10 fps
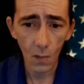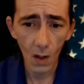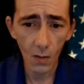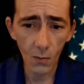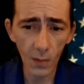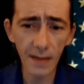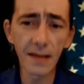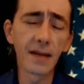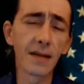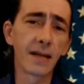One
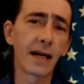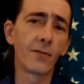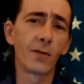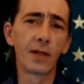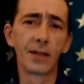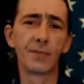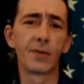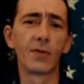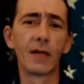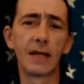thing that I wanted to
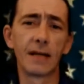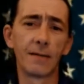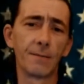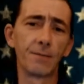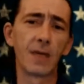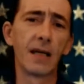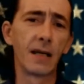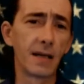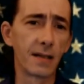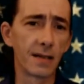point out
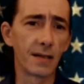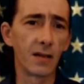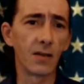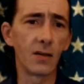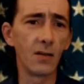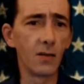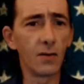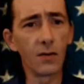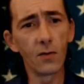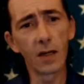is
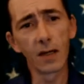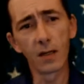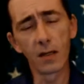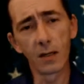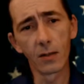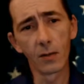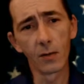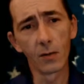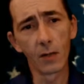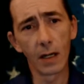you can
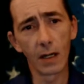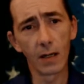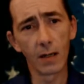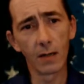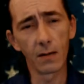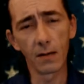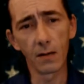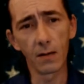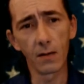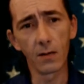go and
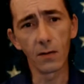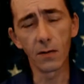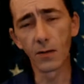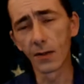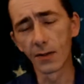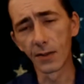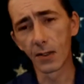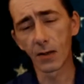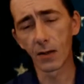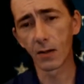you can
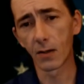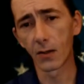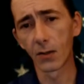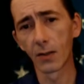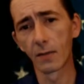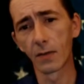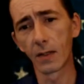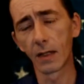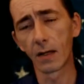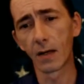look all over
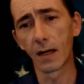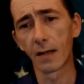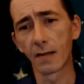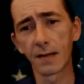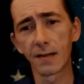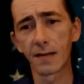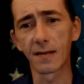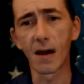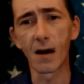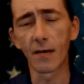the internet. This is
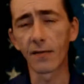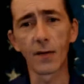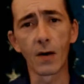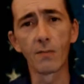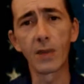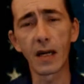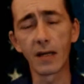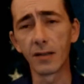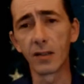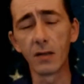not front
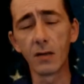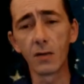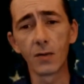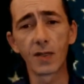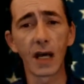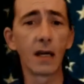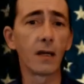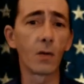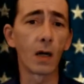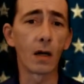page news
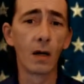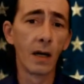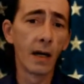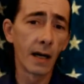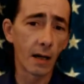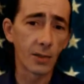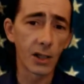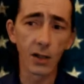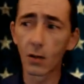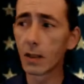anywhere. I'm
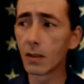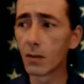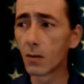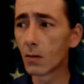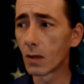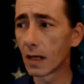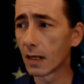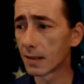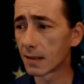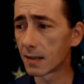showing you
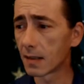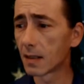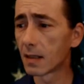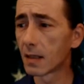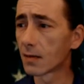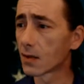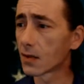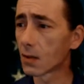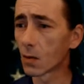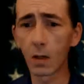a CNN
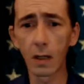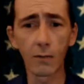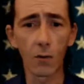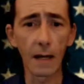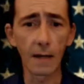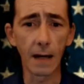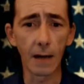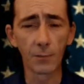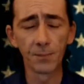story right now,